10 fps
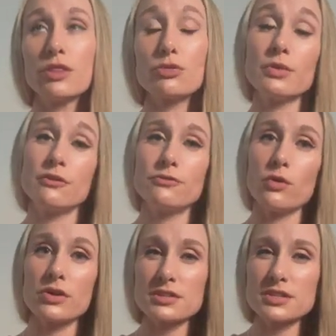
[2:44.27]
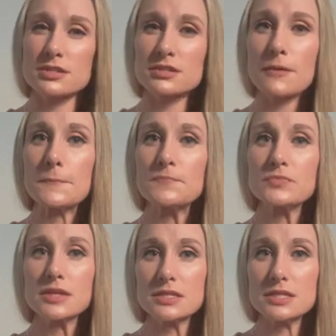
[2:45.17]
3/4
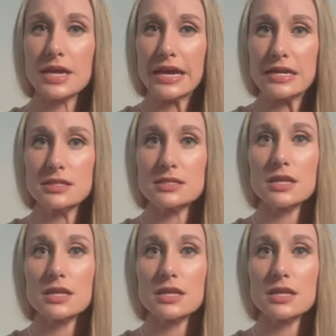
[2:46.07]
skeins.